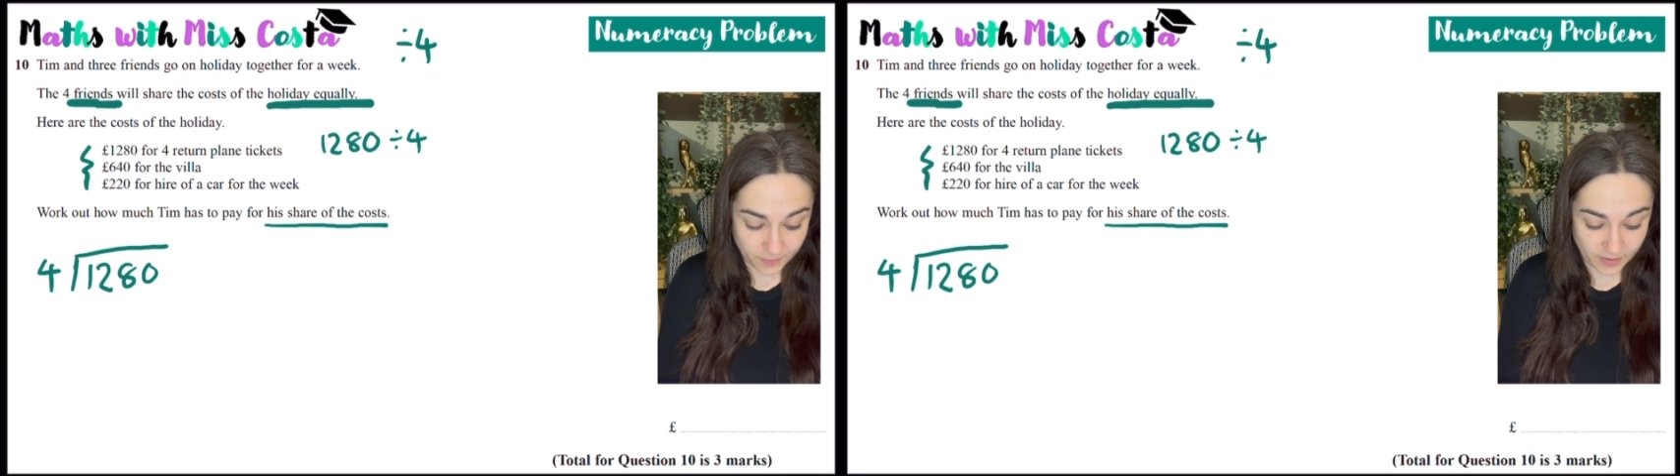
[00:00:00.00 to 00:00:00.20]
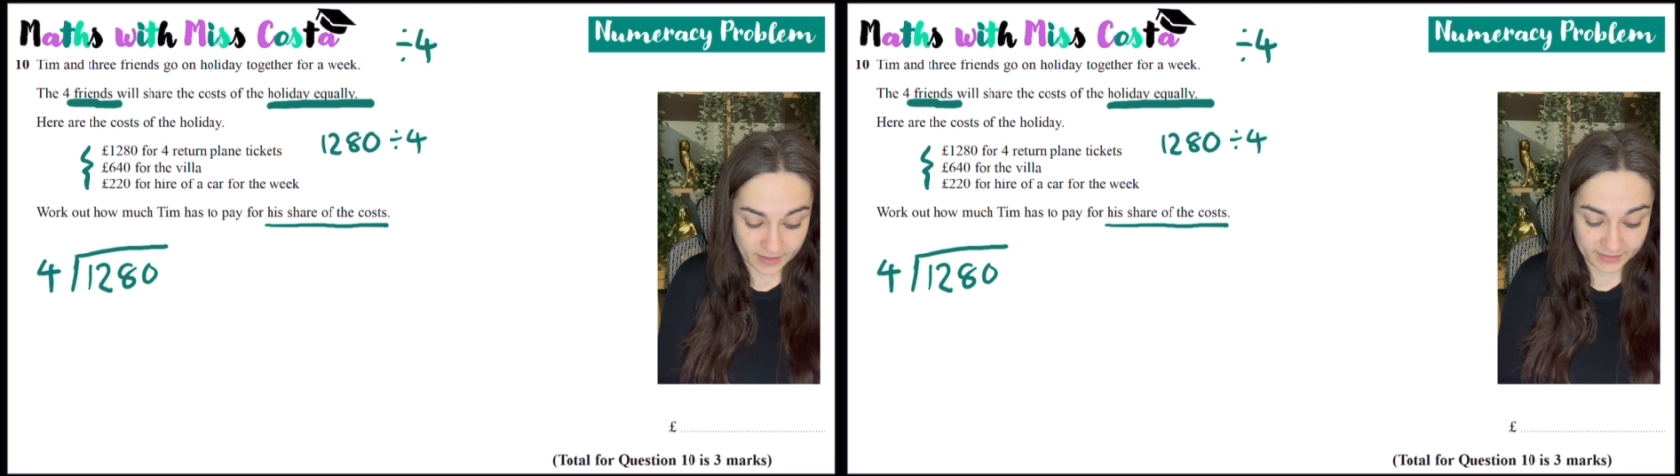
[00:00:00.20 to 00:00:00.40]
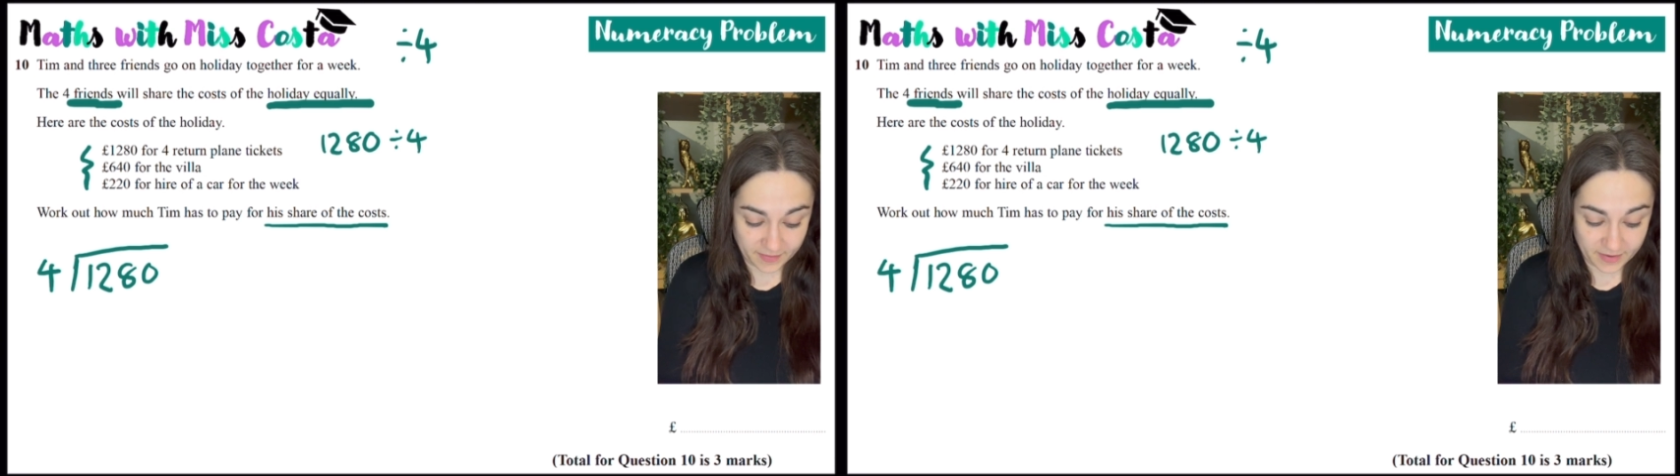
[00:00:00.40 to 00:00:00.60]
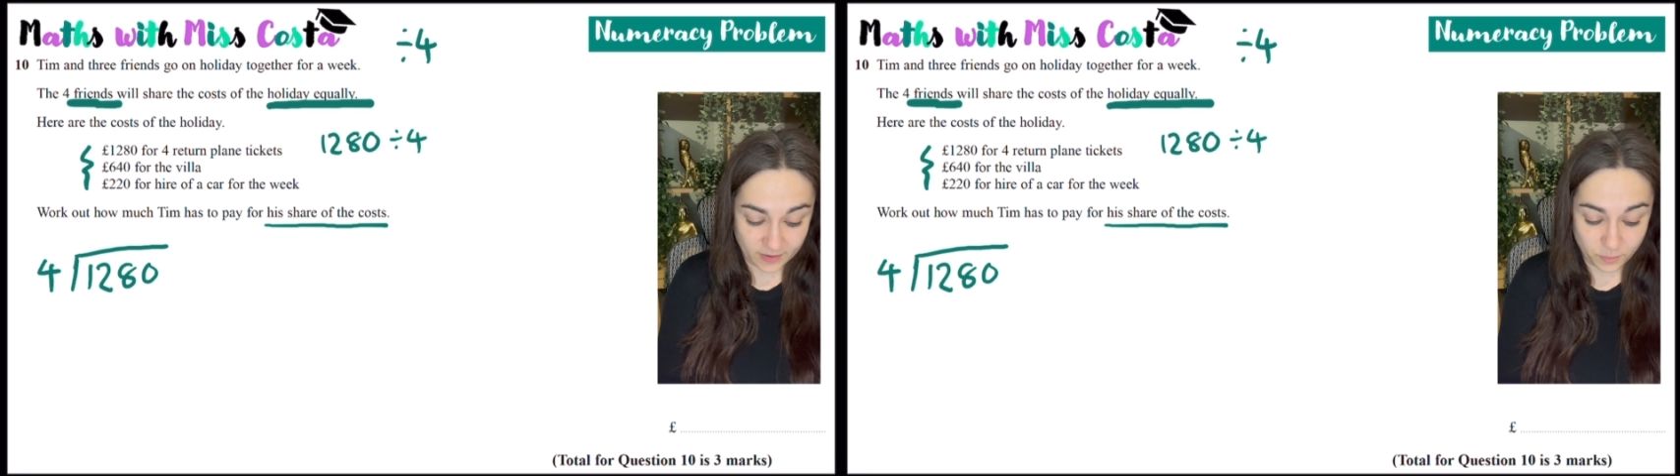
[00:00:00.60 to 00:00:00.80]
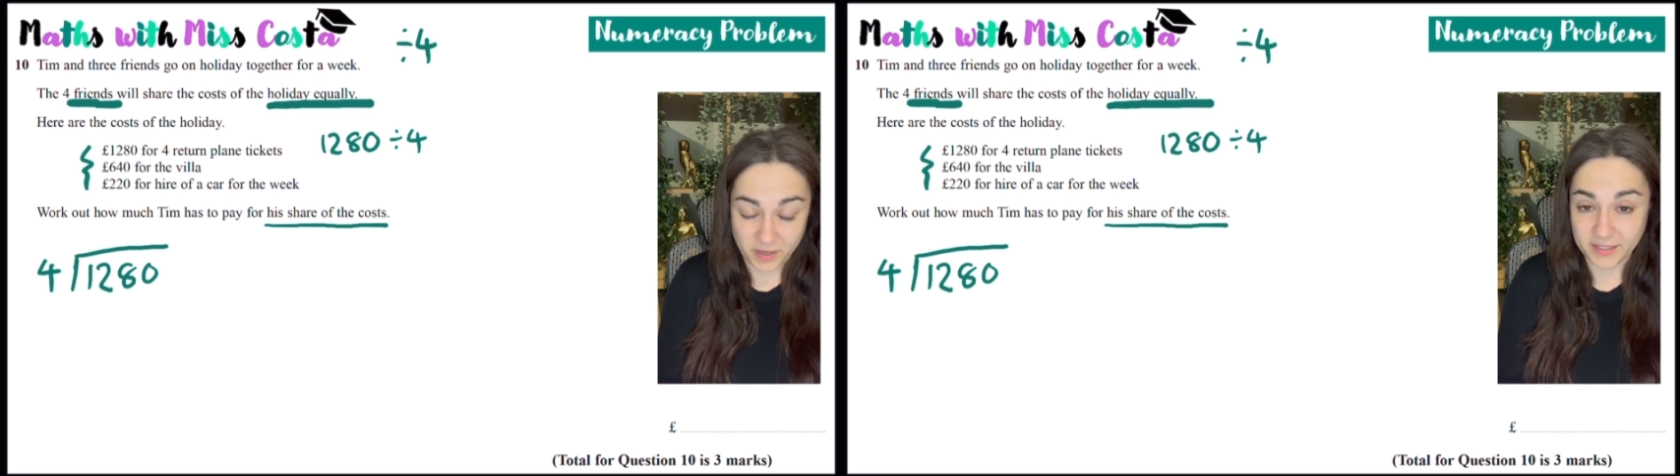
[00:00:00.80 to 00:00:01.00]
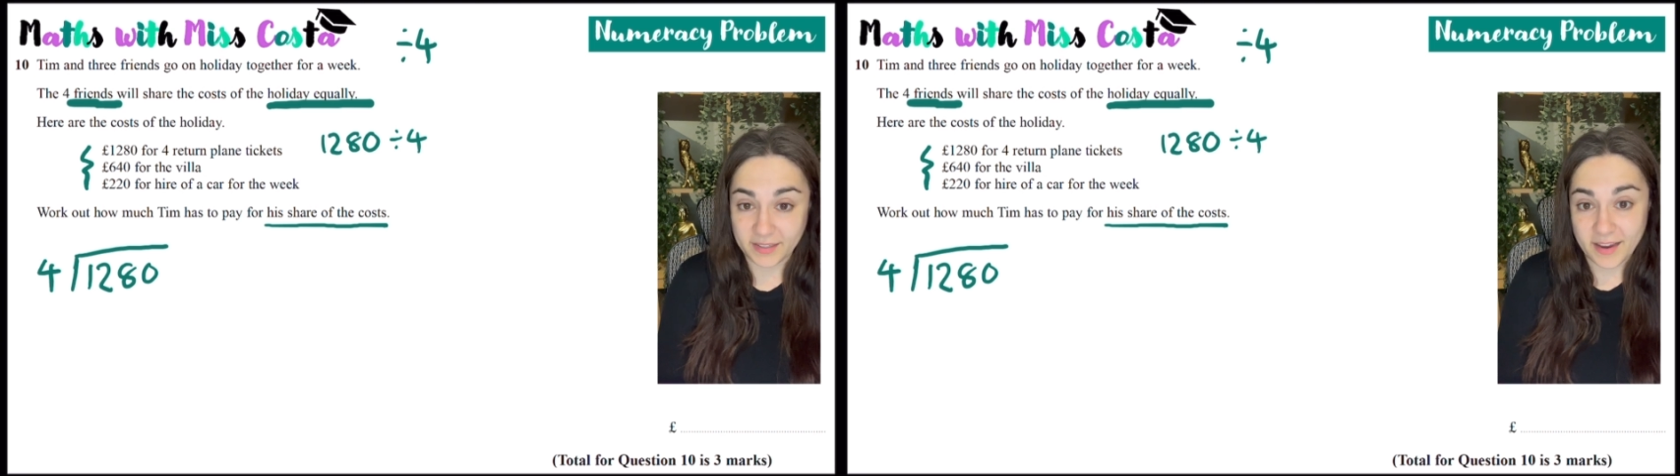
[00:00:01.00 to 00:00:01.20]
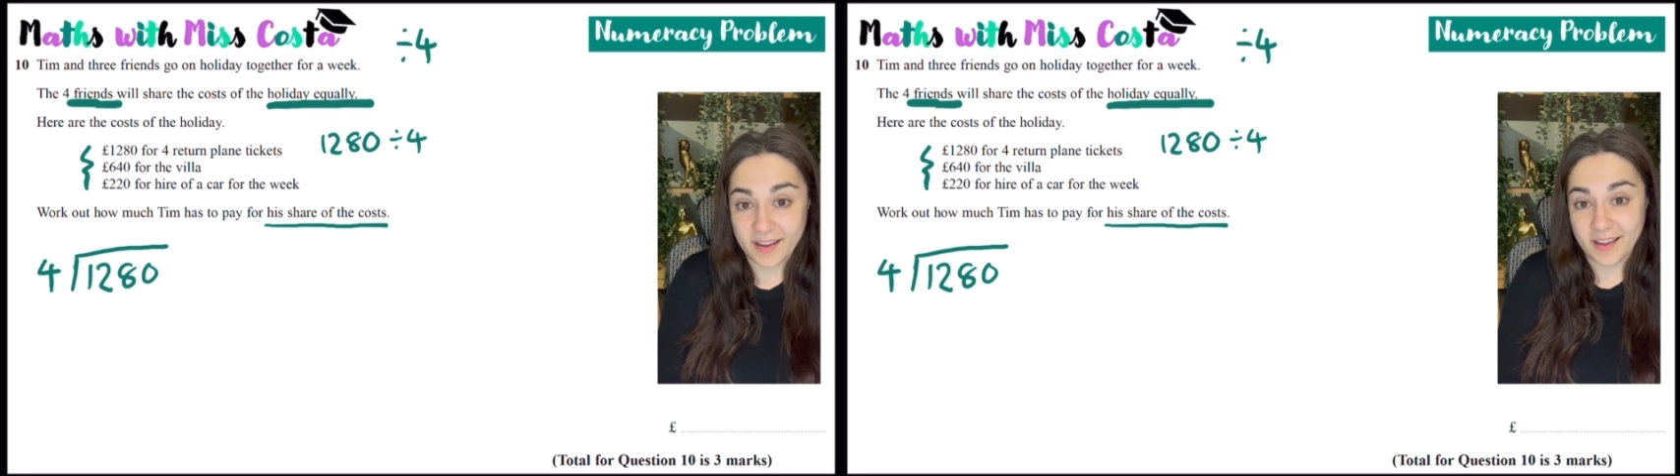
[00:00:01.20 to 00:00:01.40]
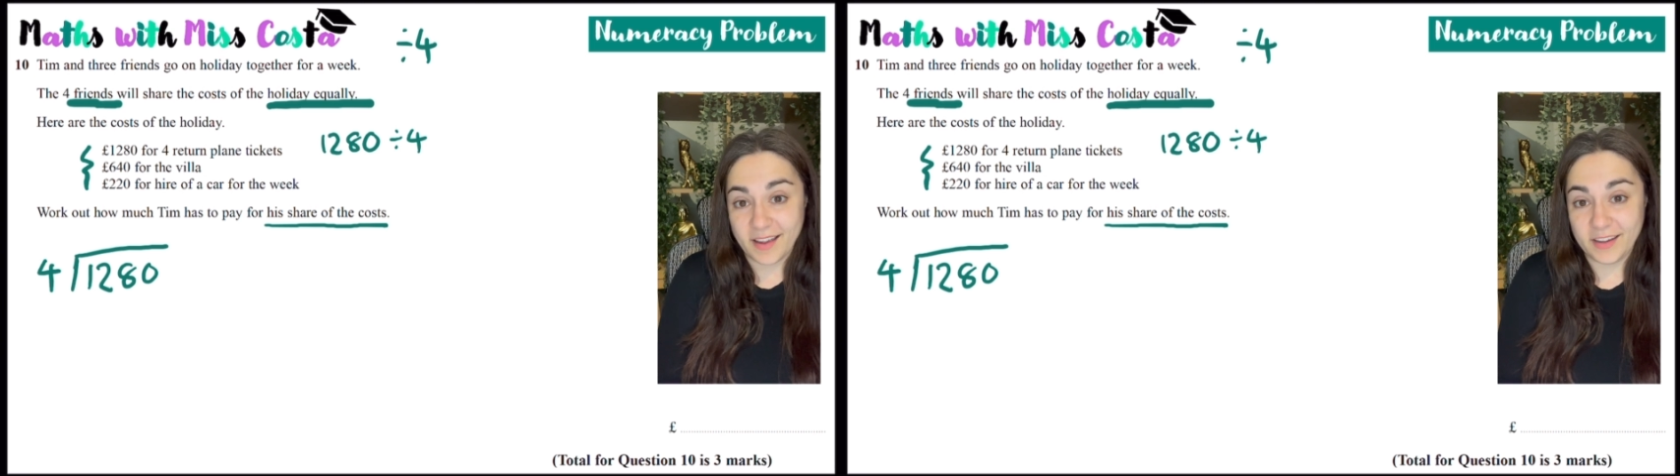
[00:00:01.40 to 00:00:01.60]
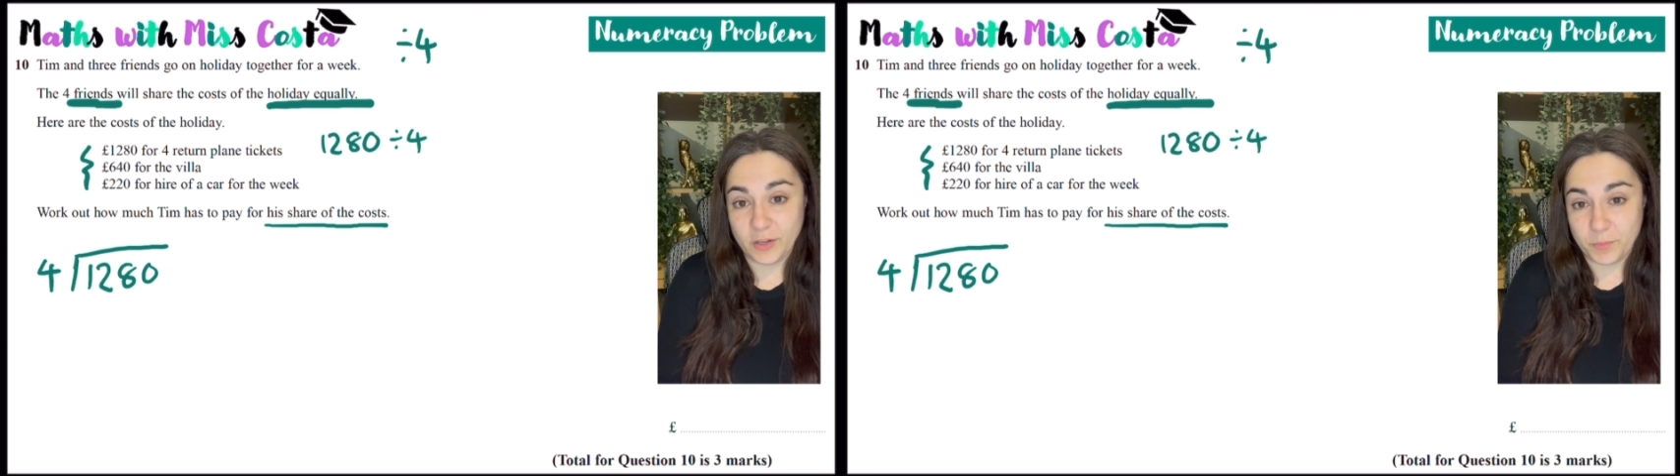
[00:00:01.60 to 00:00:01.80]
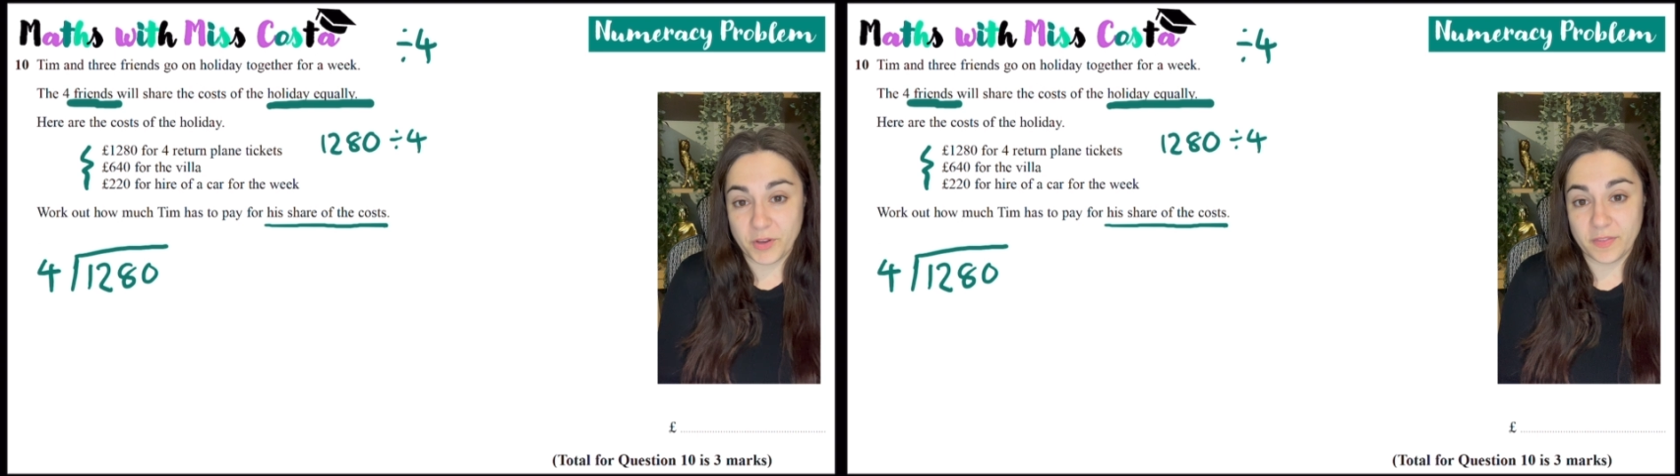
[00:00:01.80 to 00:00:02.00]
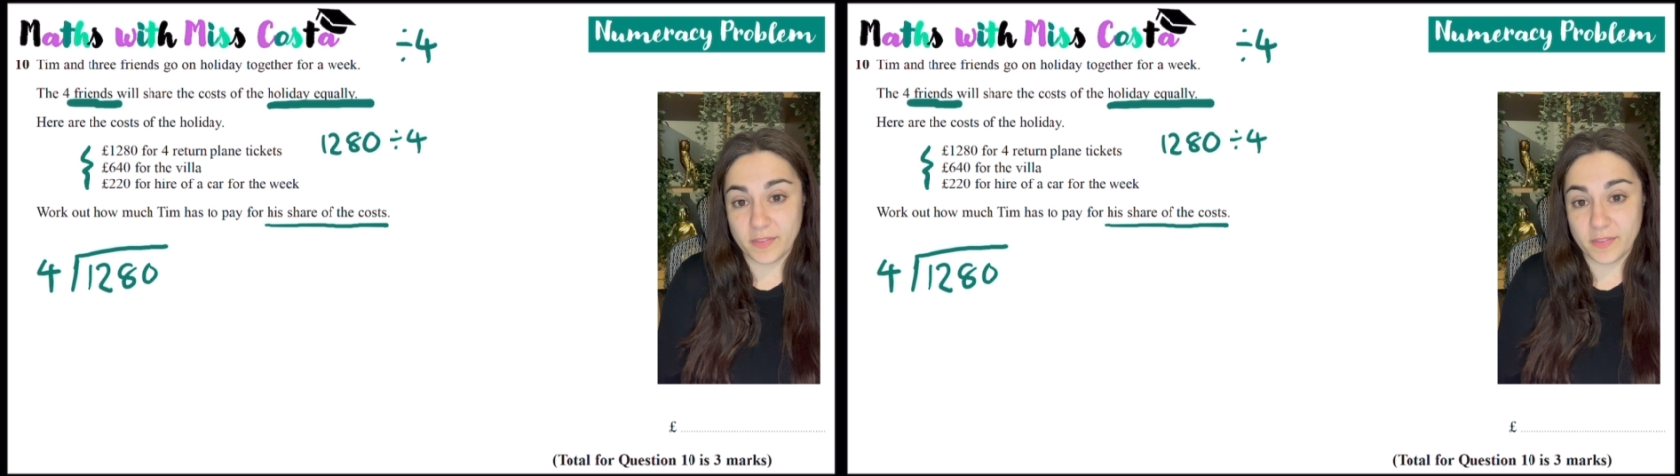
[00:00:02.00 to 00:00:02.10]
outside the little bus, you put